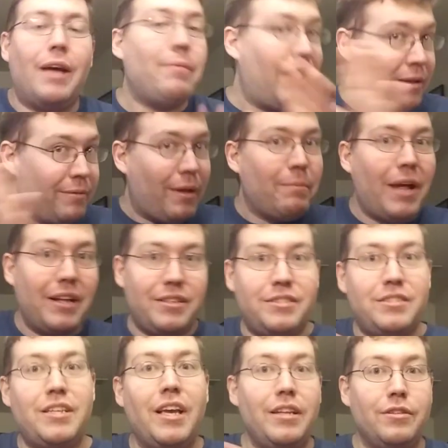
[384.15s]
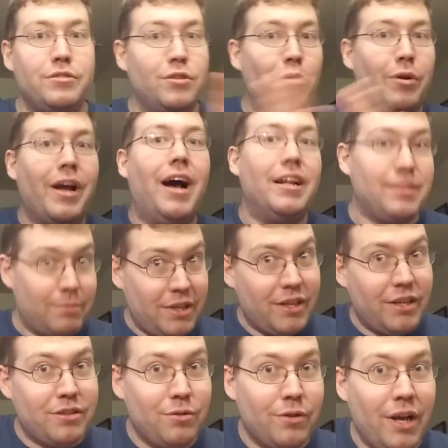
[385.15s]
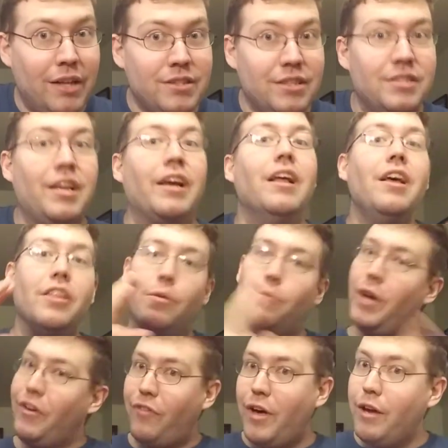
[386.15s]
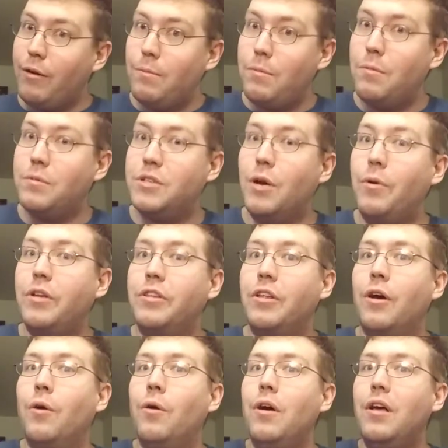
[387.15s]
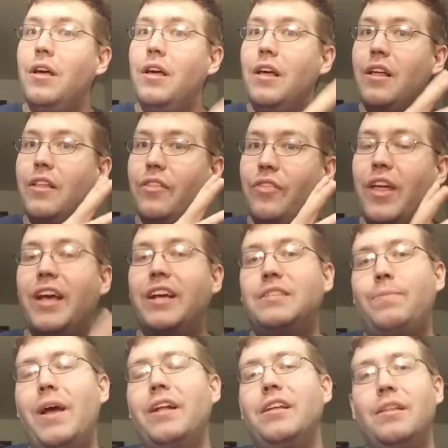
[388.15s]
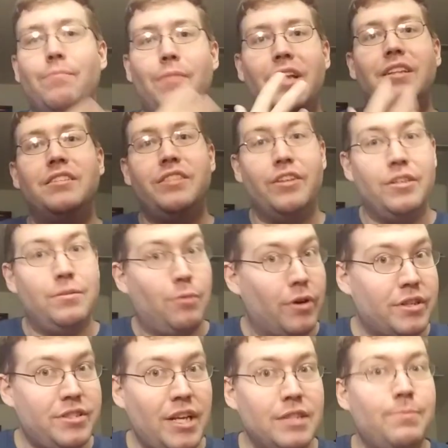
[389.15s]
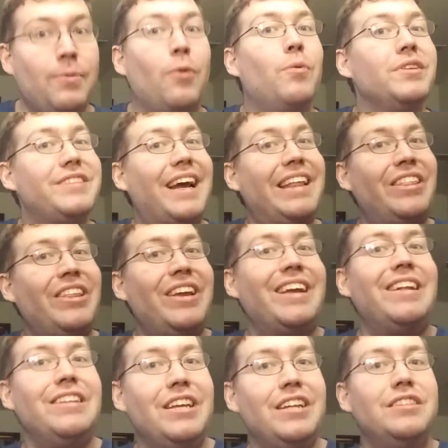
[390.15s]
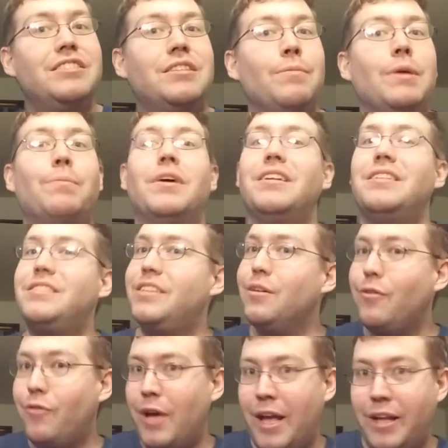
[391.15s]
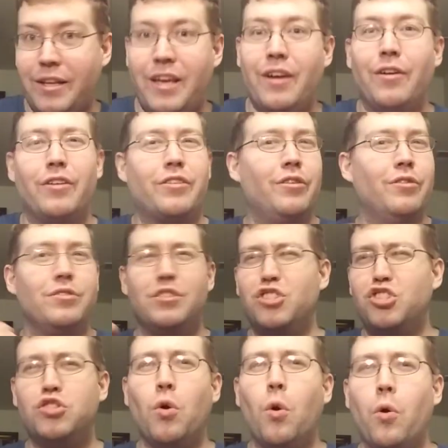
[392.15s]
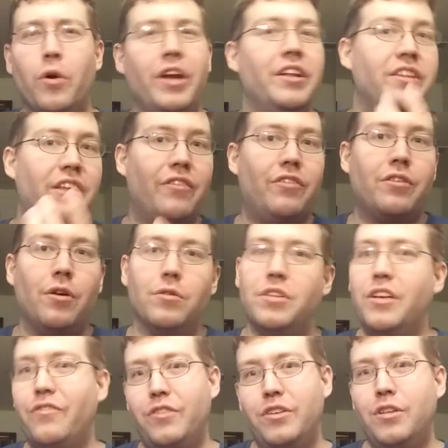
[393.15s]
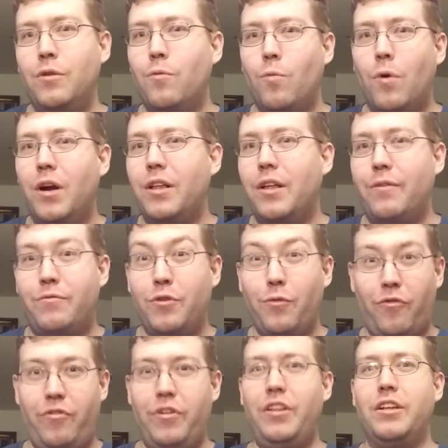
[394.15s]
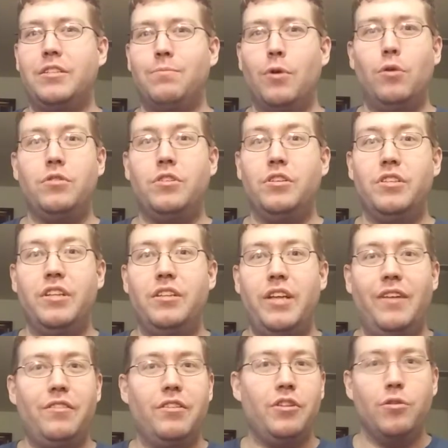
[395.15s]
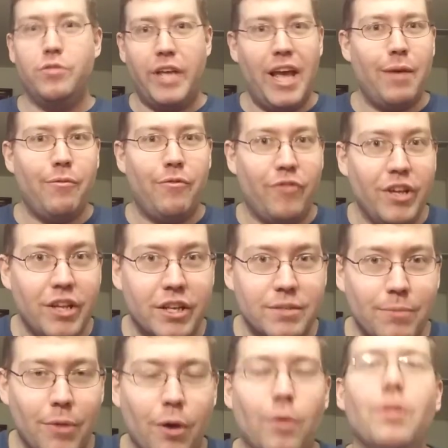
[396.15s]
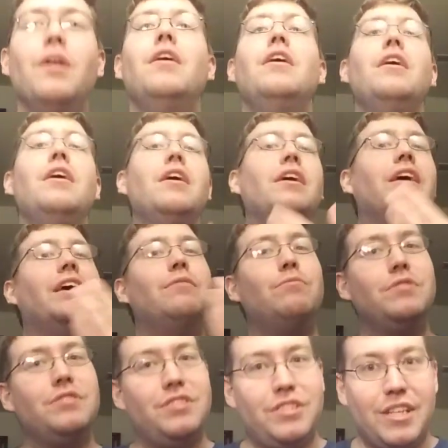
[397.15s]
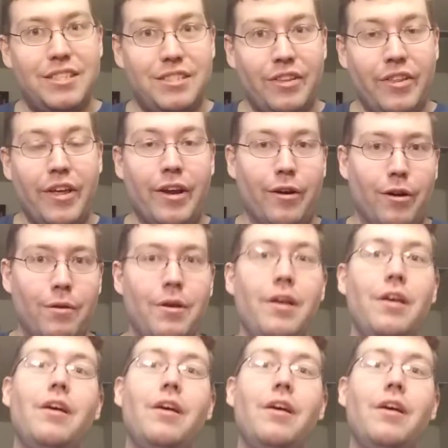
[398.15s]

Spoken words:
I'm not saying there's no cons. I'm going to get to cons in a second. The way Fire Emblem was going, though, they expanded and made the series more accessible, which I think it needs to be. But it still had characters and story and difficulty. If you didn't want to do Phoenix mode, you didn't have to do damn Phoenix mode. It was just there.